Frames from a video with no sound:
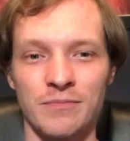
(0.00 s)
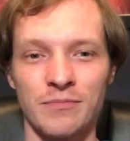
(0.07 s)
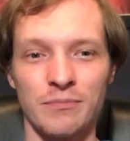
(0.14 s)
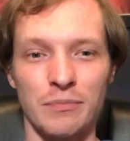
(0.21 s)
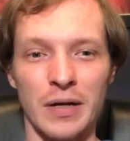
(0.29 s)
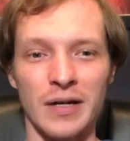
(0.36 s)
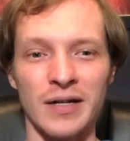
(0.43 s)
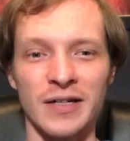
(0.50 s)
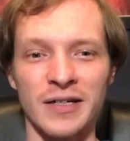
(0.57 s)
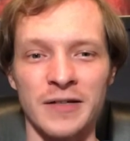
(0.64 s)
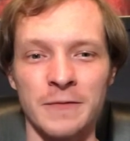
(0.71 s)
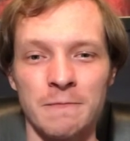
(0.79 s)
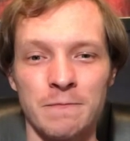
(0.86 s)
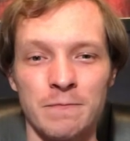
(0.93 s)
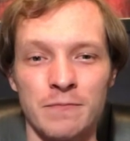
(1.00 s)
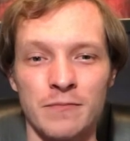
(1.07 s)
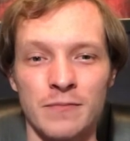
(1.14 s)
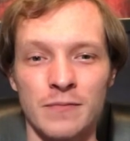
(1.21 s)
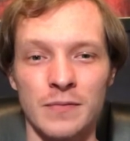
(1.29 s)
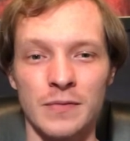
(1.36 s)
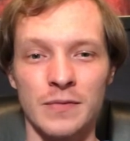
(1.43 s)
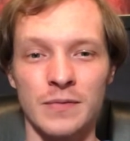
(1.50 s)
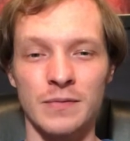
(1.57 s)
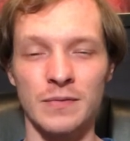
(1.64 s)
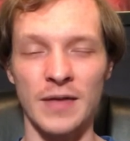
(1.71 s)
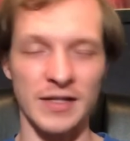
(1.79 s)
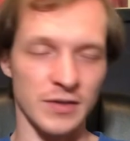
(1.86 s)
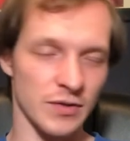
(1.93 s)
But
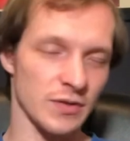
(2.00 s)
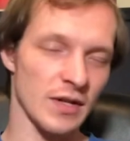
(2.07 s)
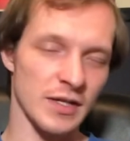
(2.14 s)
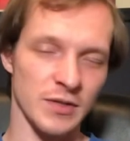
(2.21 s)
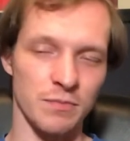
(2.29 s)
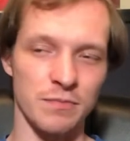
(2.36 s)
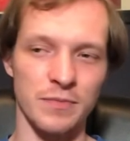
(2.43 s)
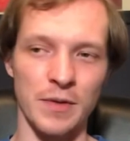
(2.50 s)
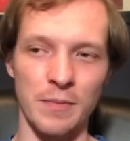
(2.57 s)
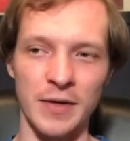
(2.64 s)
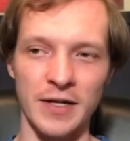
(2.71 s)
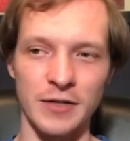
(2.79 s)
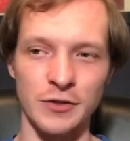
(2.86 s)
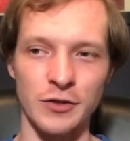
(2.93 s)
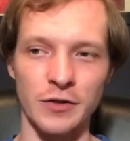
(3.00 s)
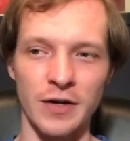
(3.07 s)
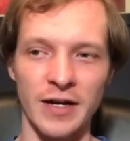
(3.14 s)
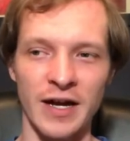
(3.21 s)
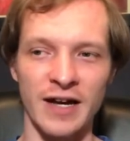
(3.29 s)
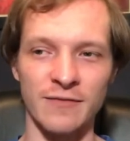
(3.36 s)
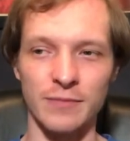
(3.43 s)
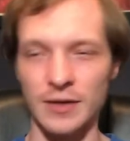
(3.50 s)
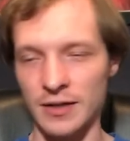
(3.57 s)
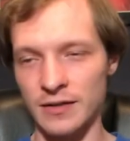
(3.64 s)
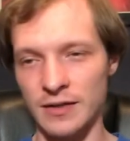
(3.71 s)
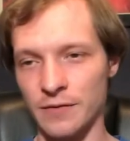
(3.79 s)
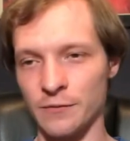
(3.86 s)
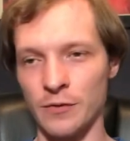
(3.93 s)
that's the big issue I have. But
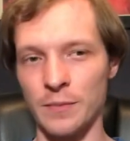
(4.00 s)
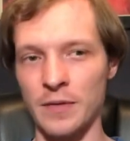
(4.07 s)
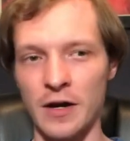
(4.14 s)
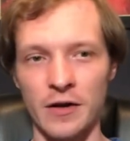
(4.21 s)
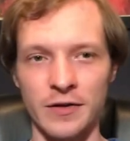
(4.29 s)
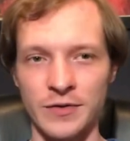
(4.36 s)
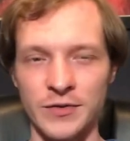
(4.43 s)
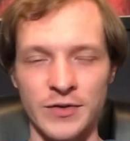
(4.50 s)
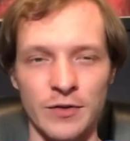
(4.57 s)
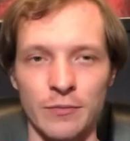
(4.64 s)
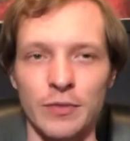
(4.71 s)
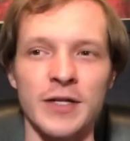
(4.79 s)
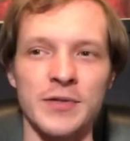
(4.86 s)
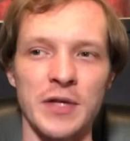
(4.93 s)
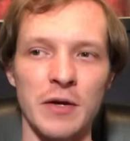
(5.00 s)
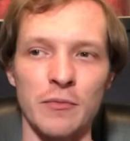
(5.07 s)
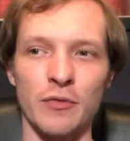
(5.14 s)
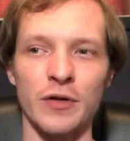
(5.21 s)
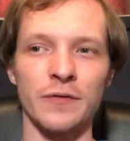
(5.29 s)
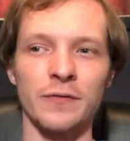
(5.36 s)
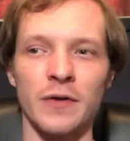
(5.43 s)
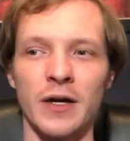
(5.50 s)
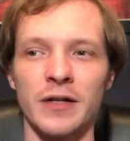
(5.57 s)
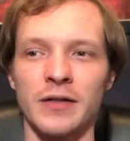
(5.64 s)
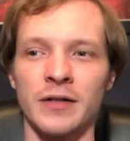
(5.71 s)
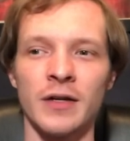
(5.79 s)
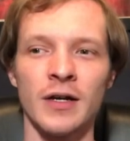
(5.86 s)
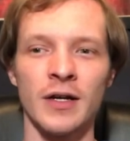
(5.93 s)
it, from there, it still plays out pretty
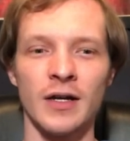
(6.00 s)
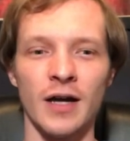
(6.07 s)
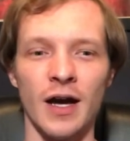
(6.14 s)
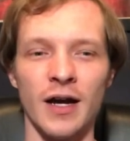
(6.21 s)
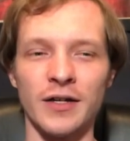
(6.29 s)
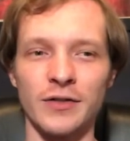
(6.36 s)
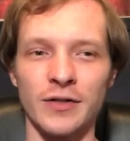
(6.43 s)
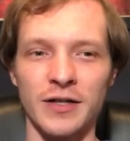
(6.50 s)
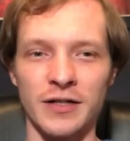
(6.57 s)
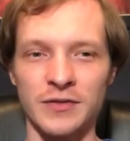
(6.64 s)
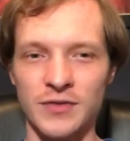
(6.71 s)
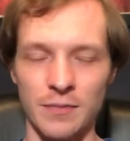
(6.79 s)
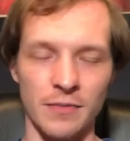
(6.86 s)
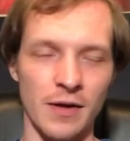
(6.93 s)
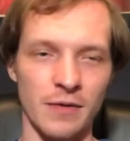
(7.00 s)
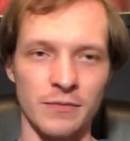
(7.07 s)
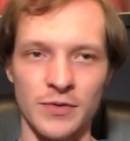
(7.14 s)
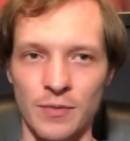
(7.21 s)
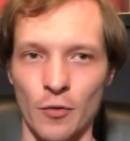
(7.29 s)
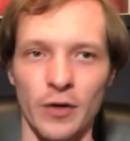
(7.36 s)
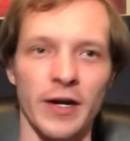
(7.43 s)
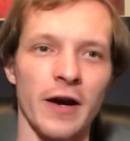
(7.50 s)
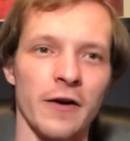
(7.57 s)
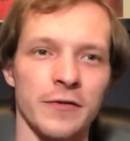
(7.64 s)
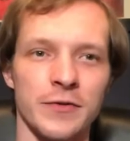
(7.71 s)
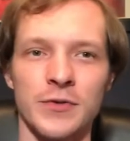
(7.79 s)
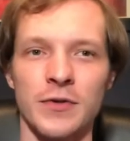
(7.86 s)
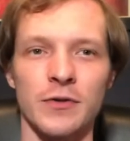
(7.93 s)
fun. You get some more
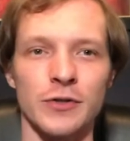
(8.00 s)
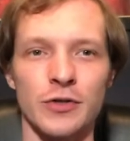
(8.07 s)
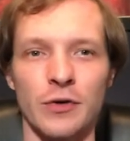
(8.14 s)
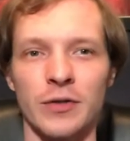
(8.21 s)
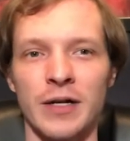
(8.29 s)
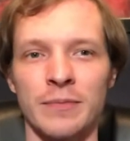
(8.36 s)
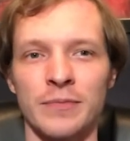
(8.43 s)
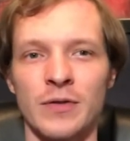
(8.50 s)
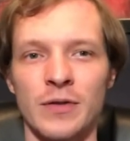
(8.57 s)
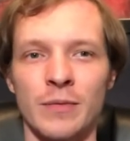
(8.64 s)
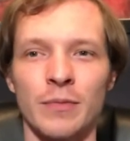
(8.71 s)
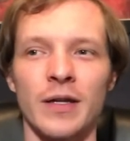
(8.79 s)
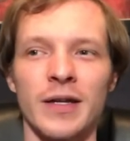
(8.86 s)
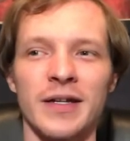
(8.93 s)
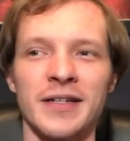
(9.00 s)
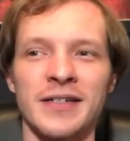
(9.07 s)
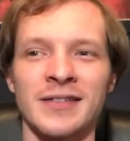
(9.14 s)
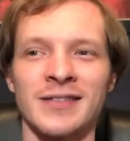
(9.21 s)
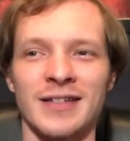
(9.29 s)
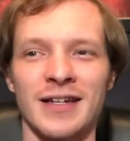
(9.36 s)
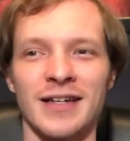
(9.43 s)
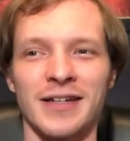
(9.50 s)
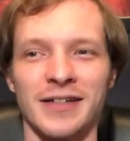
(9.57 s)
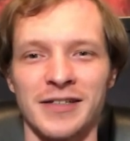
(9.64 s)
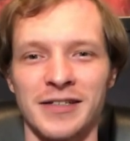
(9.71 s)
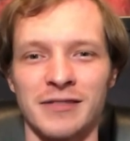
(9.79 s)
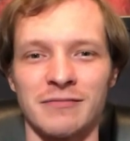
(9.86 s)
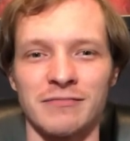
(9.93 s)
characters start showing up to the place,
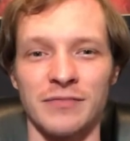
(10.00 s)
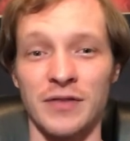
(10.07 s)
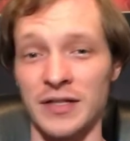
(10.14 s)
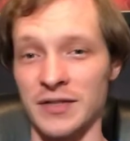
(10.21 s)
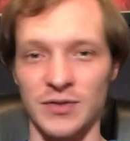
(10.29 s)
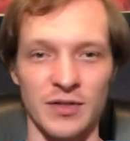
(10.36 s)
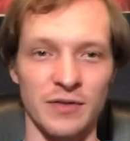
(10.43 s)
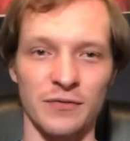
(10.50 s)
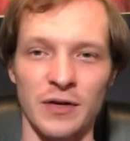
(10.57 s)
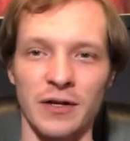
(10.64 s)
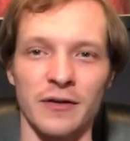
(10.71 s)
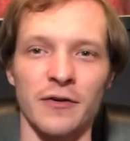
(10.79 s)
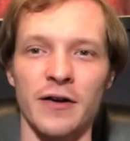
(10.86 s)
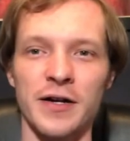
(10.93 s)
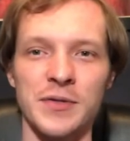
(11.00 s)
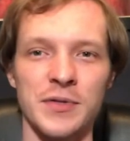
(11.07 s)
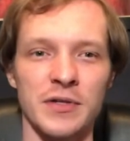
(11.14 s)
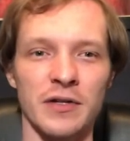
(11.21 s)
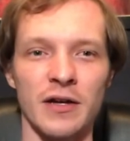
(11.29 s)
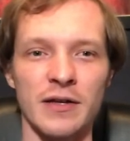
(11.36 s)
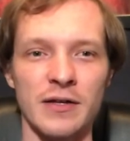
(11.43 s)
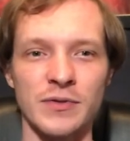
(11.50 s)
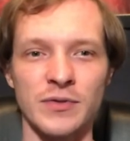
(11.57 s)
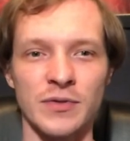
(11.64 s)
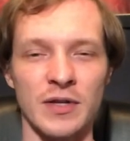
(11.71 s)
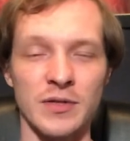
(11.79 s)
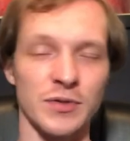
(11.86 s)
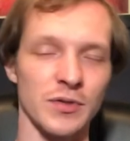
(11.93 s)
and things get fucking crazy,
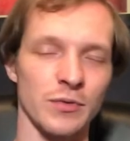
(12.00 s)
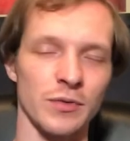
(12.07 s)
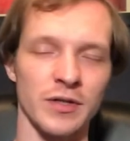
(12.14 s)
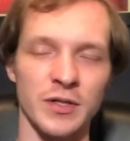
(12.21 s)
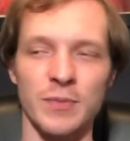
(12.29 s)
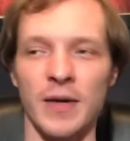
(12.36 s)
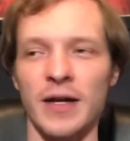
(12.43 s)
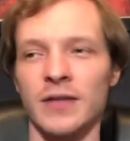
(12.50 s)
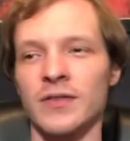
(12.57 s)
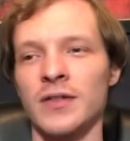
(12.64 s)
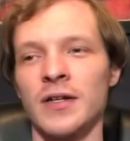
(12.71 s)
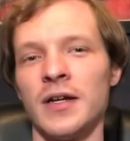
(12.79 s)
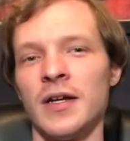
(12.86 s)
as you would expect.